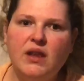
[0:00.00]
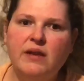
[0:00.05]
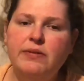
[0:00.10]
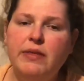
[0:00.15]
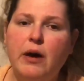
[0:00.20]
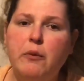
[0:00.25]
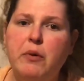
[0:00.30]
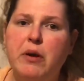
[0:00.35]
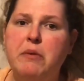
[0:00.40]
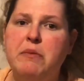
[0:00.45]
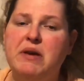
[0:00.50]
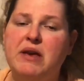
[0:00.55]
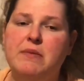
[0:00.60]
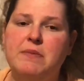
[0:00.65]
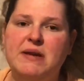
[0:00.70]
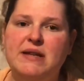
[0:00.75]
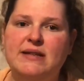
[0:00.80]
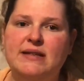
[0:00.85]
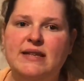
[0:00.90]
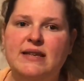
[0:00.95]
that way we could
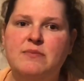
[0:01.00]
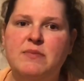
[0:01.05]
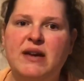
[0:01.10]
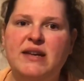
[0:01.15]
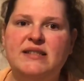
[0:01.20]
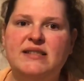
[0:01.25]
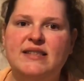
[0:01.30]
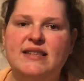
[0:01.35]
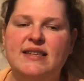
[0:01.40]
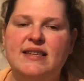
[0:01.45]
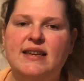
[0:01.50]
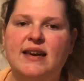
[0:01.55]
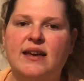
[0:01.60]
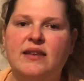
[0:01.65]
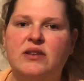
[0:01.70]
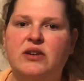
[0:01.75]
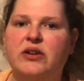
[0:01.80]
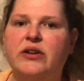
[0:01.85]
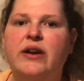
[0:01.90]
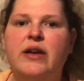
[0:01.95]
be teammates
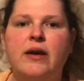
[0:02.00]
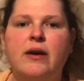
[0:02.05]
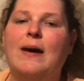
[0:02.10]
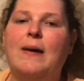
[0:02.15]
together.